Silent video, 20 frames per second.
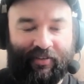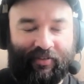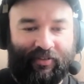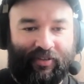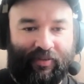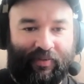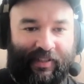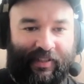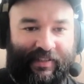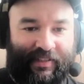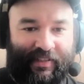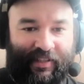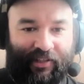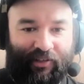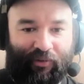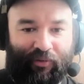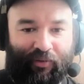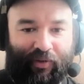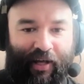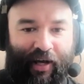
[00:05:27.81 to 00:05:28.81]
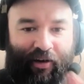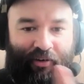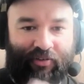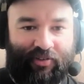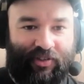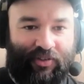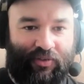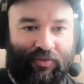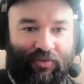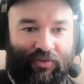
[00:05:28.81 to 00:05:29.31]
so we can see it all now
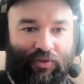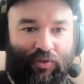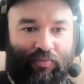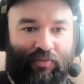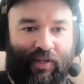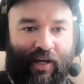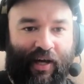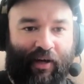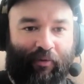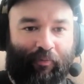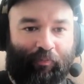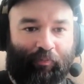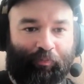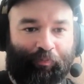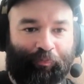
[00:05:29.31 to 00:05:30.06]
because it's all zoomed out.